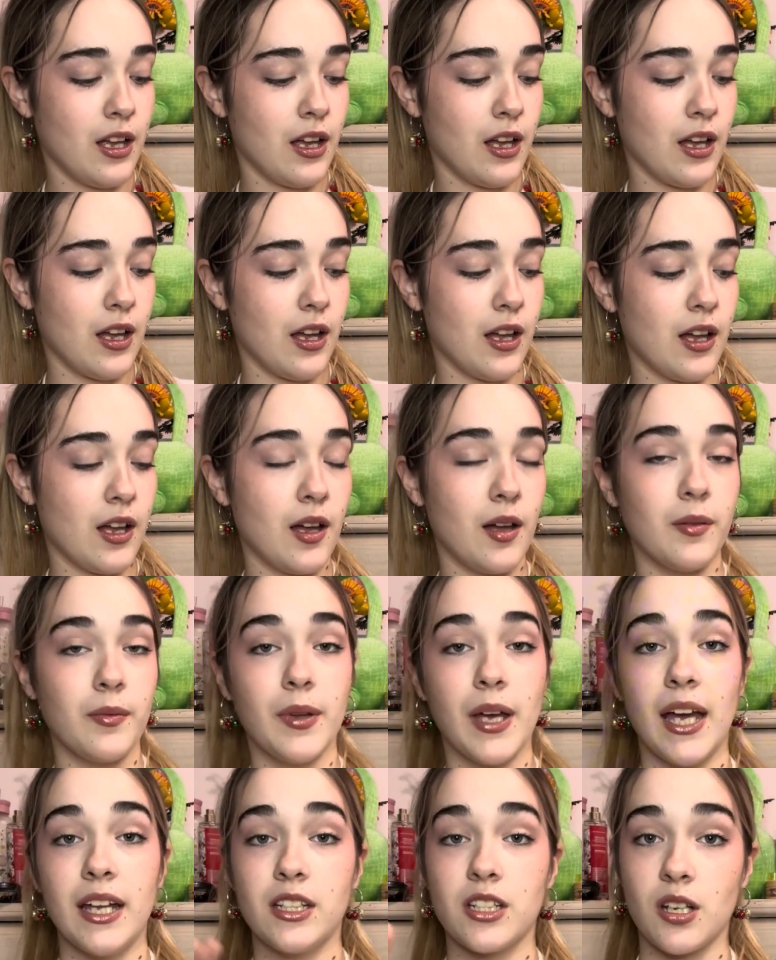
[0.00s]

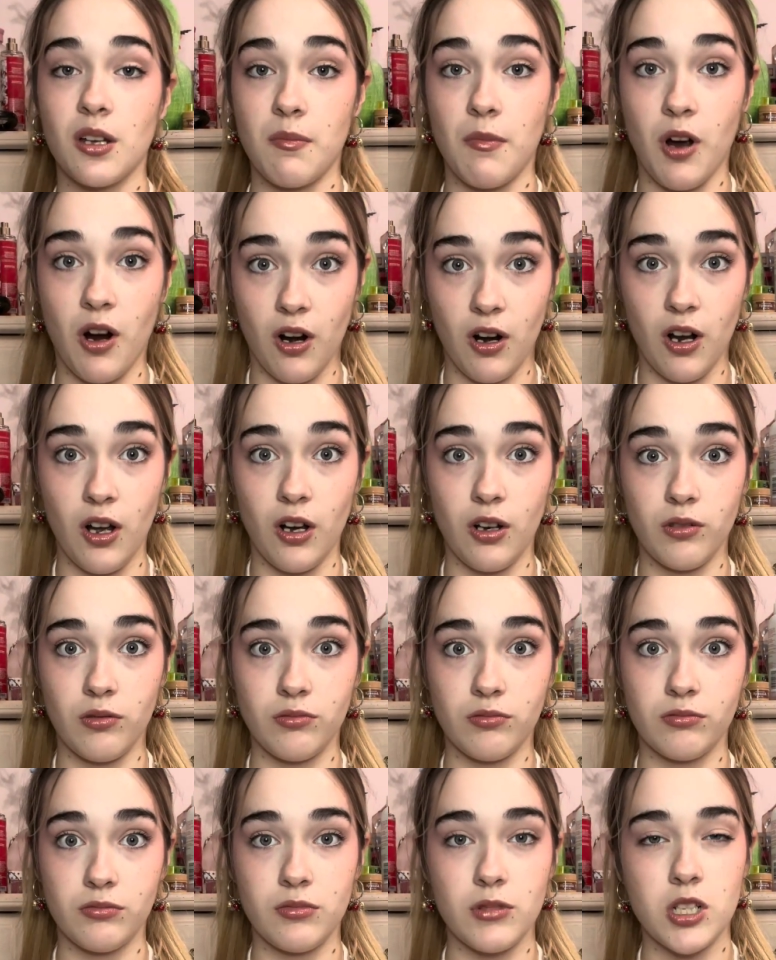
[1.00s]
And tomorrow
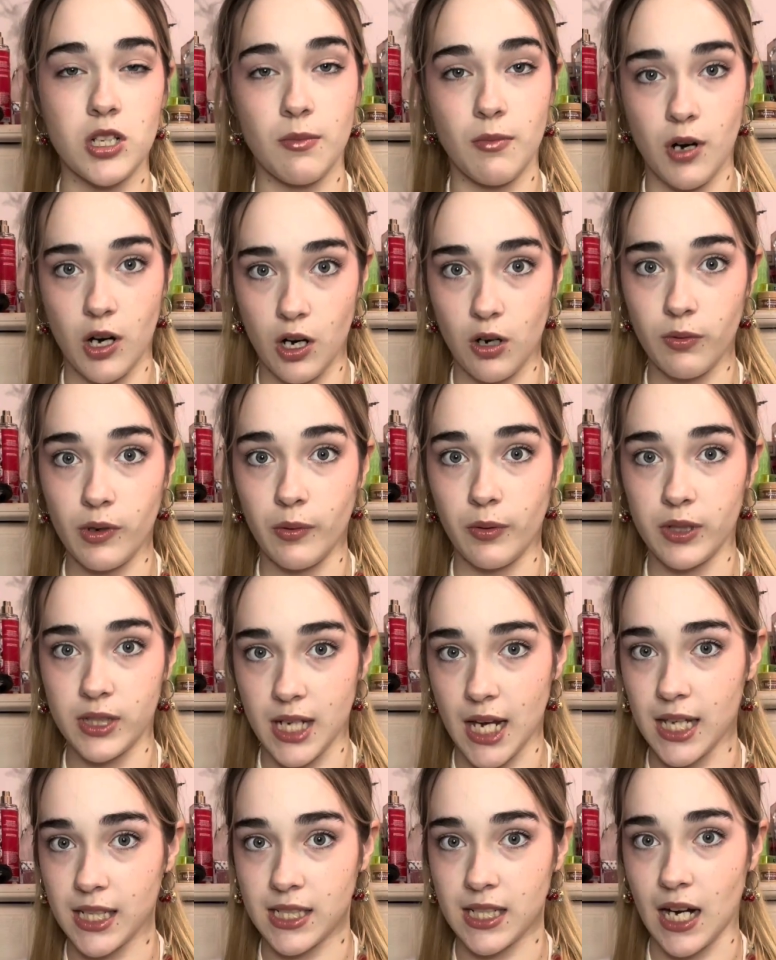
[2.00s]
we will
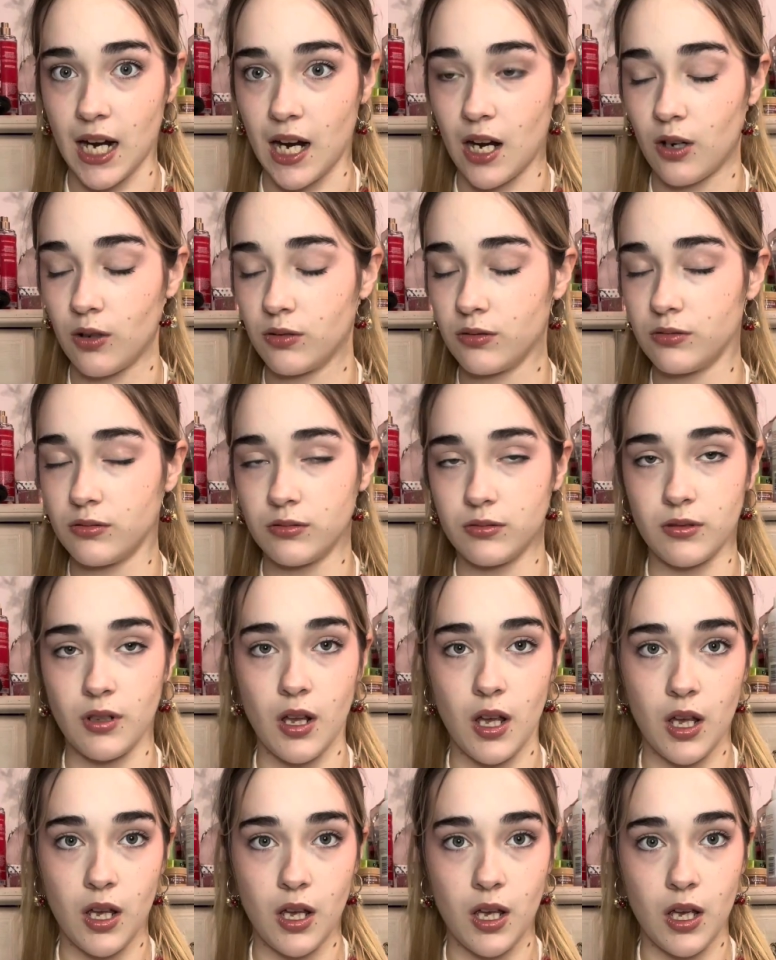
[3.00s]
test out
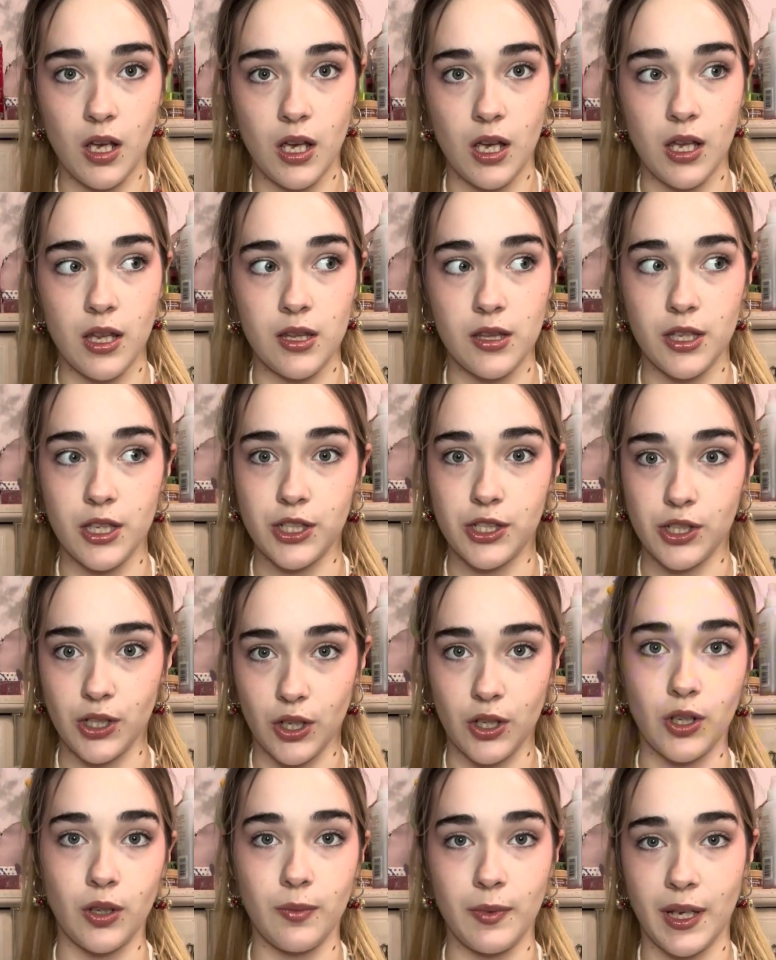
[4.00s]
the
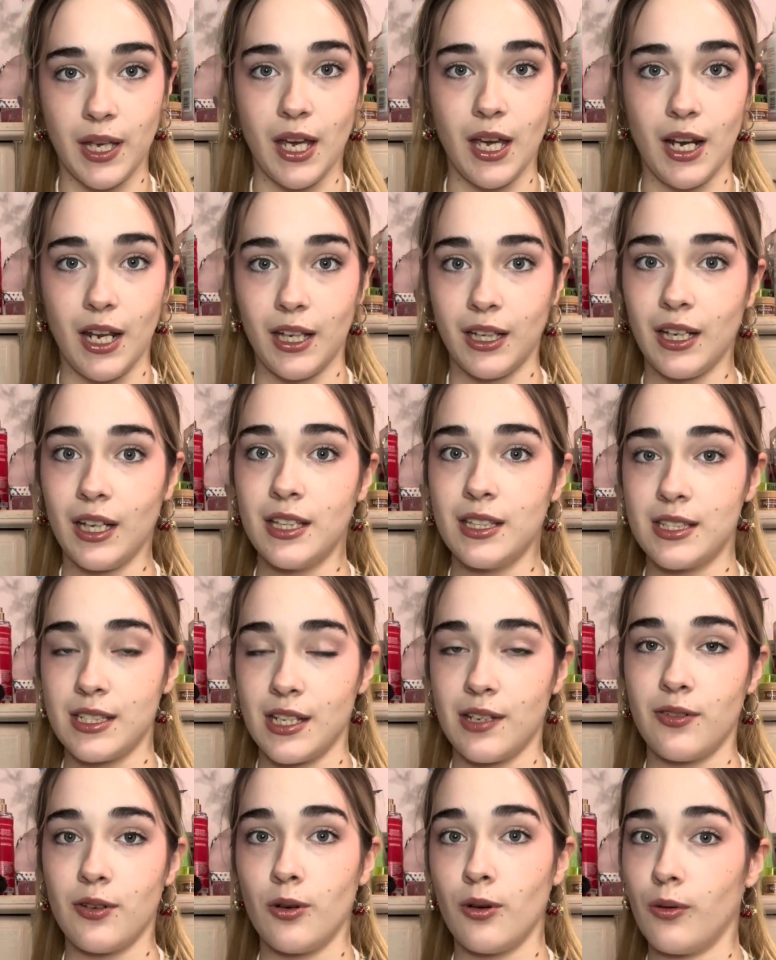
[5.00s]
circle mechanic and see
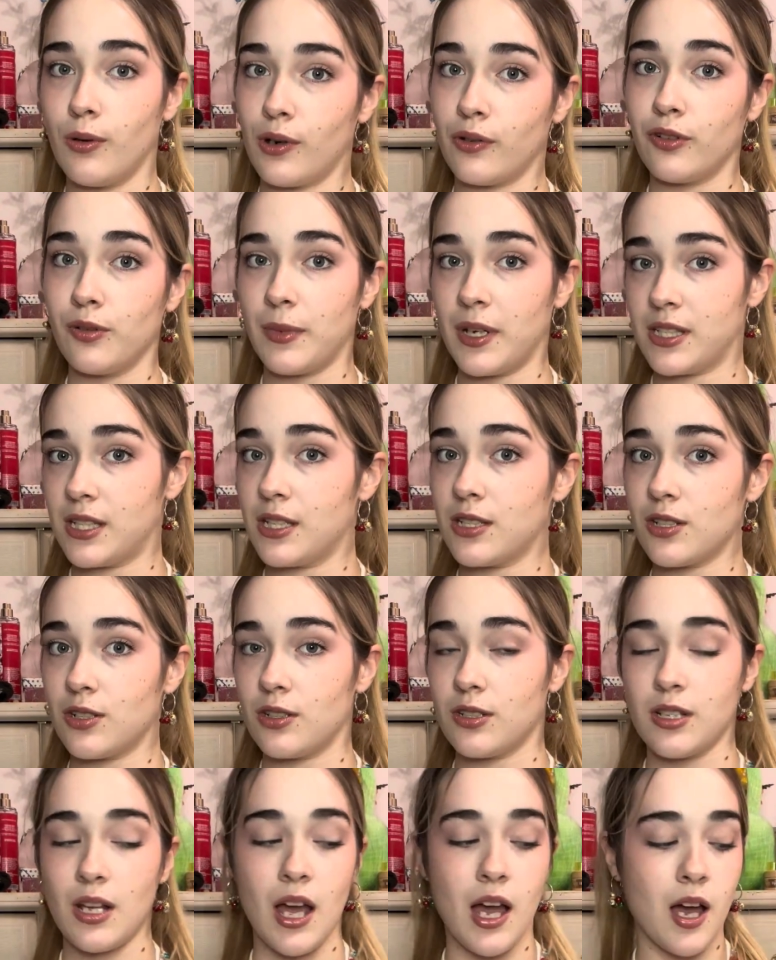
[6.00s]
if it will work for my
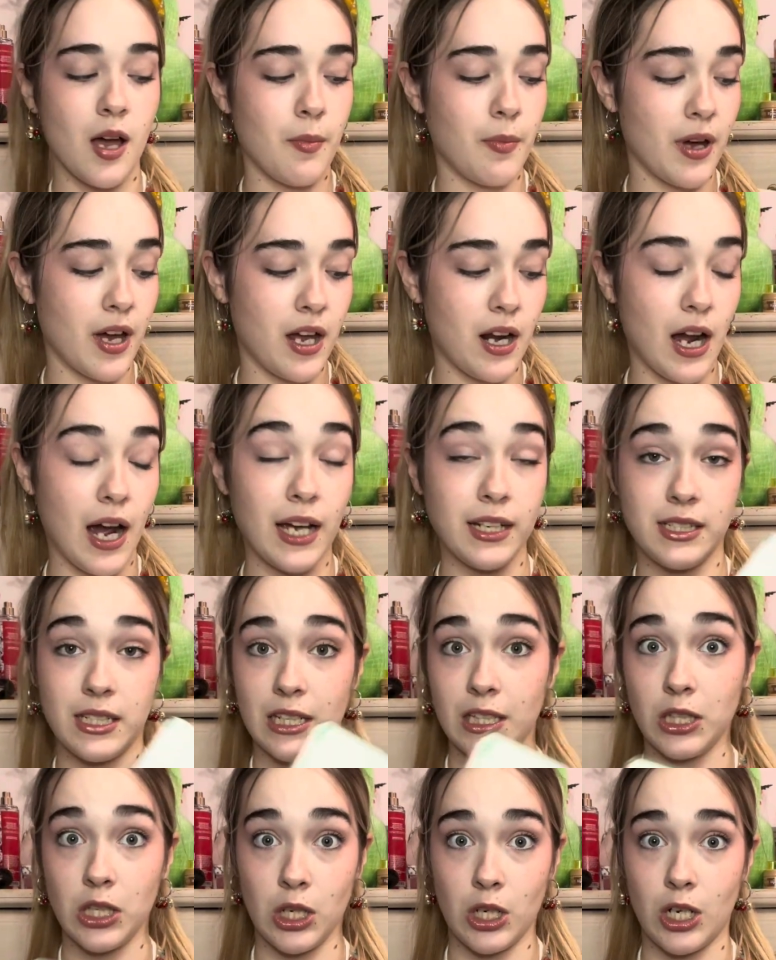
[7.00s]
sisters. But I did
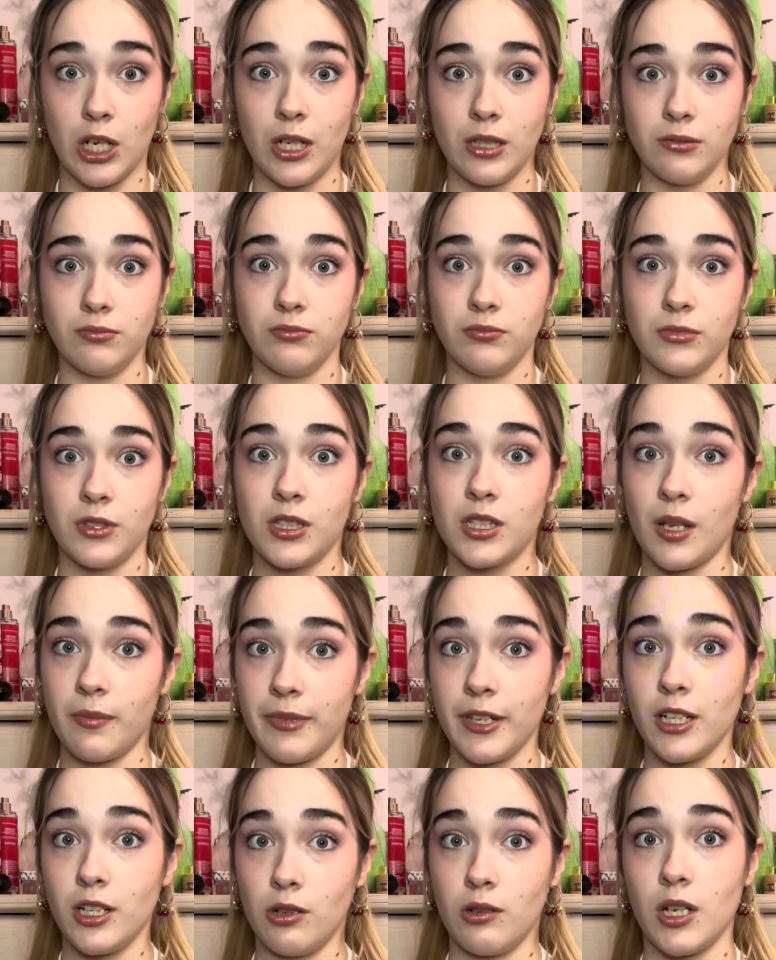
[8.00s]
learn
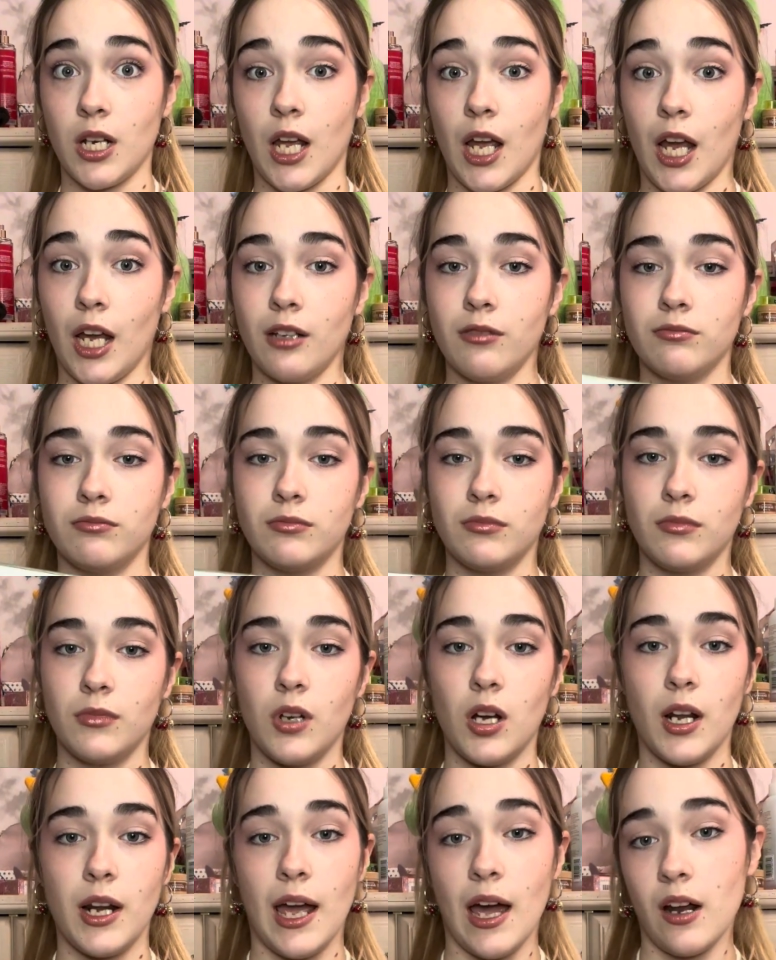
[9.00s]
something new today
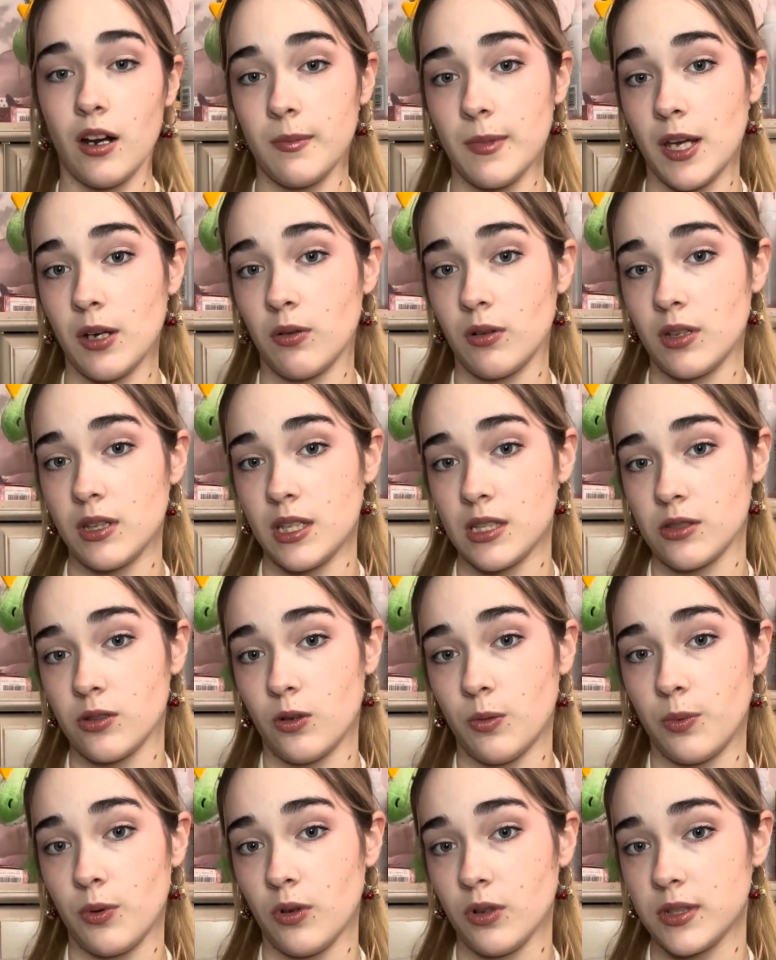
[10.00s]
on how to make one of these little
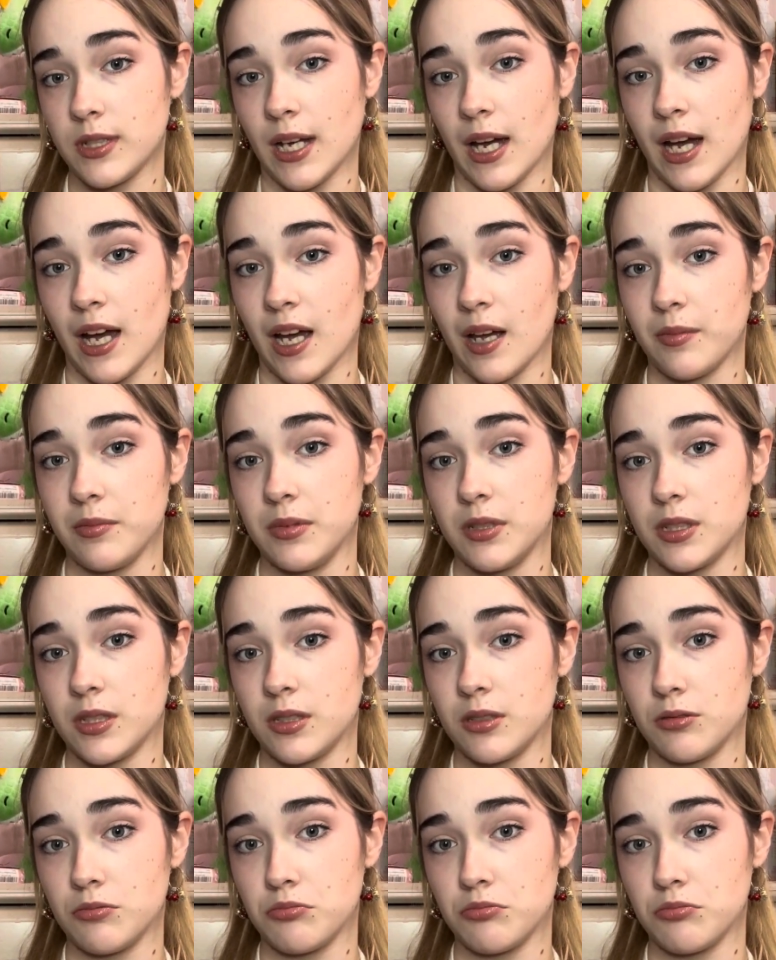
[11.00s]
pull tabs.